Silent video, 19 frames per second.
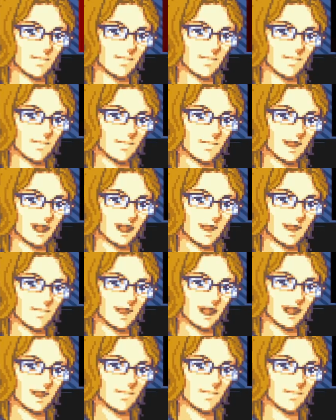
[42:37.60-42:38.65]
Shit.
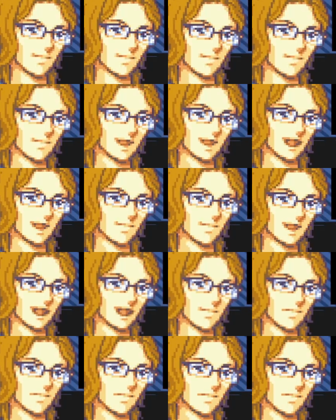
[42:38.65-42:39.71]
Okay.
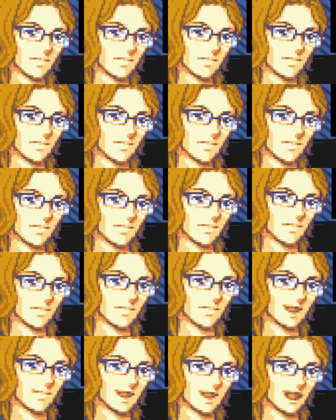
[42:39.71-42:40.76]

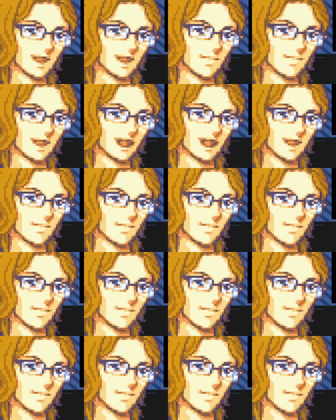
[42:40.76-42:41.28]
Let's try it again.